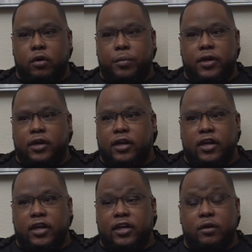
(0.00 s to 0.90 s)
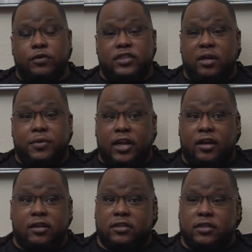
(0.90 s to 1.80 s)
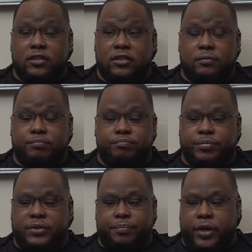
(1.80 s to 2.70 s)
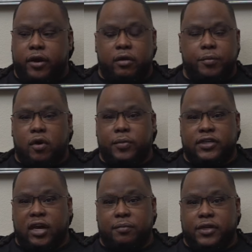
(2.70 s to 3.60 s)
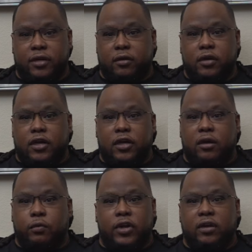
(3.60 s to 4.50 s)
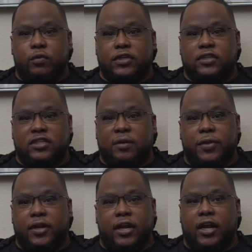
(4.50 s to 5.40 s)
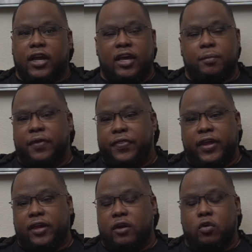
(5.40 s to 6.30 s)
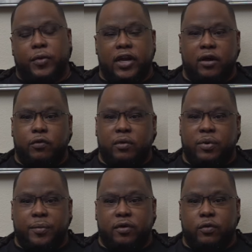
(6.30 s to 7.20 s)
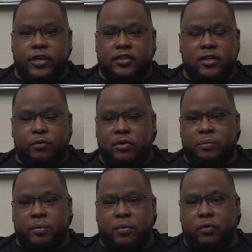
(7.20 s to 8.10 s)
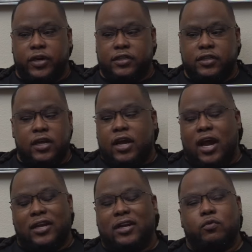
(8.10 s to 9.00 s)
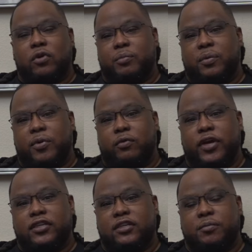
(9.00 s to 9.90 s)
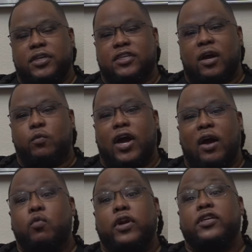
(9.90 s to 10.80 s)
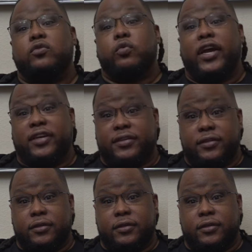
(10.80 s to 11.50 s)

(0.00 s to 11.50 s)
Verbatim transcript: But and it was something like a, a spare the moment type deal. Mm. It really wasn't something that I had been thinking. Oh man, I want to promote races. I want to promote races. I didn't want to promote races because I I wanted to race.